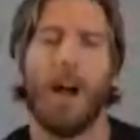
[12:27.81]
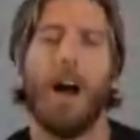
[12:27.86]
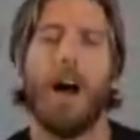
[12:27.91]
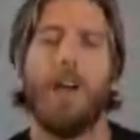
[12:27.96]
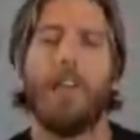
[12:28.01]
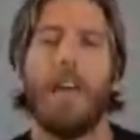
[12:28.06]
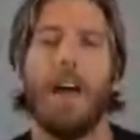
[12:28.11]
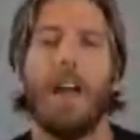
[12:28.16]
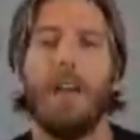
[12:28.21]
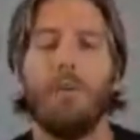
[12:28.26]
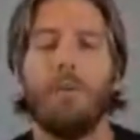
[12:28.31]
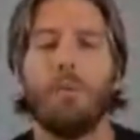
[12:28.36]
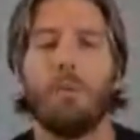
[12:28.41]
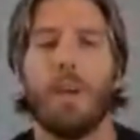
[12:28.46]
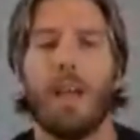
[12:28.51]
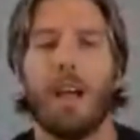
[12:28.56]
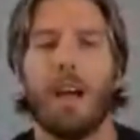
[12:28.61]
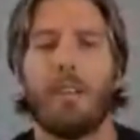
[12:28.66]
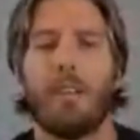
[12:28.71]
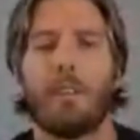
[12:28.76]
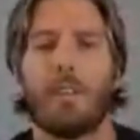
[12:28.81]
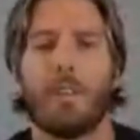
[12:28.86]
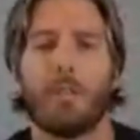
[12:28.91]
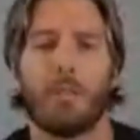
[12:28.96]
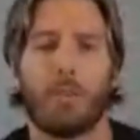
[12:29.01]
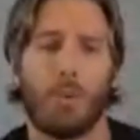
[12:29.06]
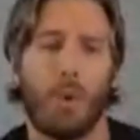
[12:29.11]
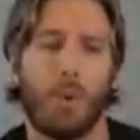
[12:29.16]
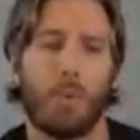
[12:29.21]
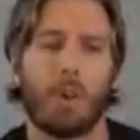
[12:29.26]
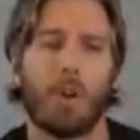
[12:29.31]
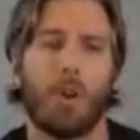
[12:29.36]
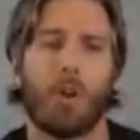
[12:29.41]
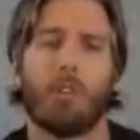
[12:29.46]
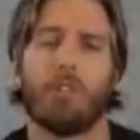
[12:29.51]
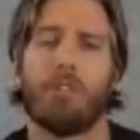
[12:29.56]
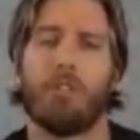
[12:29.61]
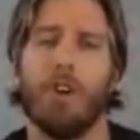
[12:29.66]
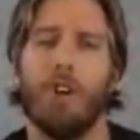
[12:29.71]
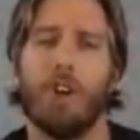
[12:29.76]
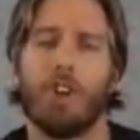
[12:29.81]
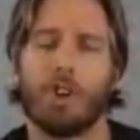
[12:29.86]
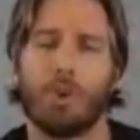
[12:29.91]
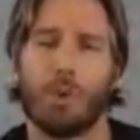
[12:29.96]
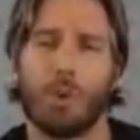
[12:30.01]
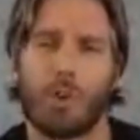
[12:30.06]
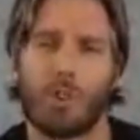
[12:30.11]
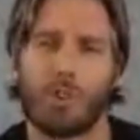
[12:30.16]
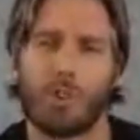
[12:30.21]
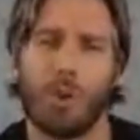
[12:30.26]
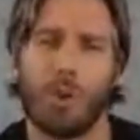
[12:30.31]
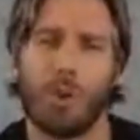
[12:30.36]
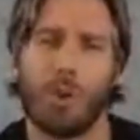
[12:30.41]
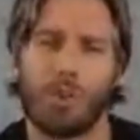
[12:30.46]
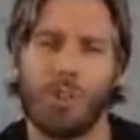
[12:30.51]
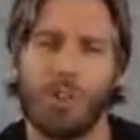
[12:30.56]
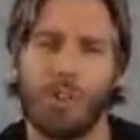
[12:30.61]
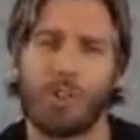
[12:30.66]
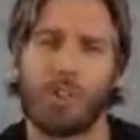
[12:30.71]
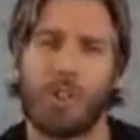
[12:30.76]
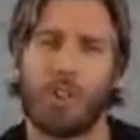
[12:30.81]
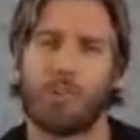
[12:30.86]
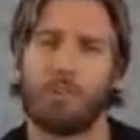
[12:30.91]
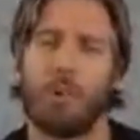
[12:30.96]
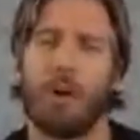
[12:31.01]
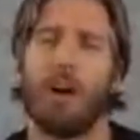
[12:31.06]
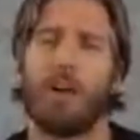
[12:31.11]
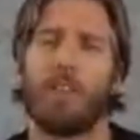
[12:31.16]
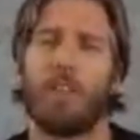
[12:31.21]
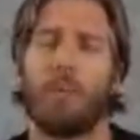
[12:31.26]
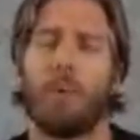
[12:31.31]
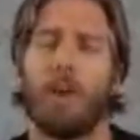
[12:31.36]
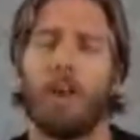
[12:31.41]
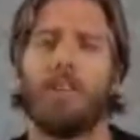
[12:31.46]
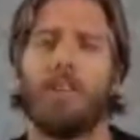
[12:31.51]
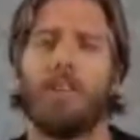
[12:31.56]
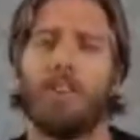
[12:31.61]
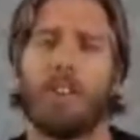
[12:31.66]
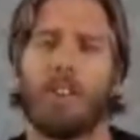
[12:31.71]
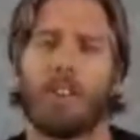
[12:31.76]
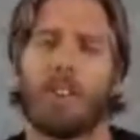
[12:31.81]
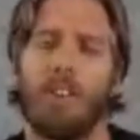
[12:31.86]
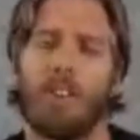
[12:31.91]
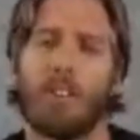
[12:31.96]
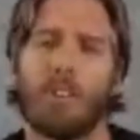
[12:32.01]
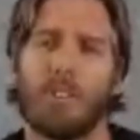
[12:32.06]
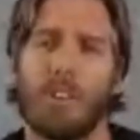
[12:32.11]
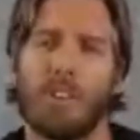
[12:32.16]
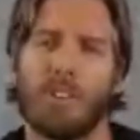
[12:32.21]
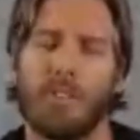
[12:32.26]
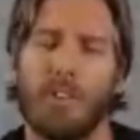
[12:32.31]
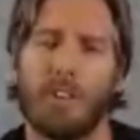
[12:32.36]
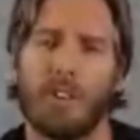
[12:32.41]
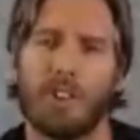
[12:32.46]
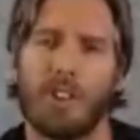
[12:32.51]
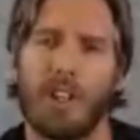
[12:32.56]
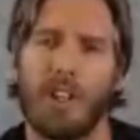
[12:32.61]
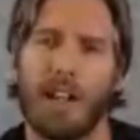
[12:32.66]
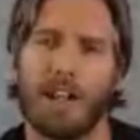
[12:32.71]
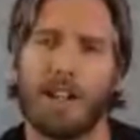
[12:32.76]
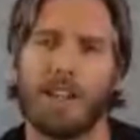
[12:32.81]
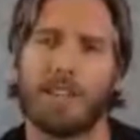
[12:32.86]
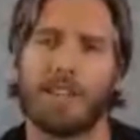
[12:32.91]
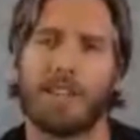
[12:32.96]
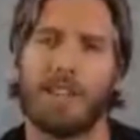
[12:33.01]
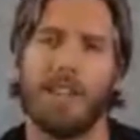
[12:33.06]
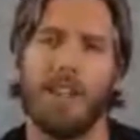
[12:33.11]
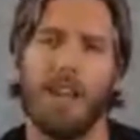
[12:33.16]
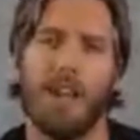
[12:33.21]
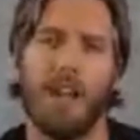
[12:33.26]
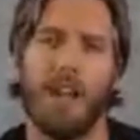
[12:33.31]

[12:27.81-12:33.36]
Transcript: And then we have what we call virtual sources as part of the Wavefield synthesis functionality,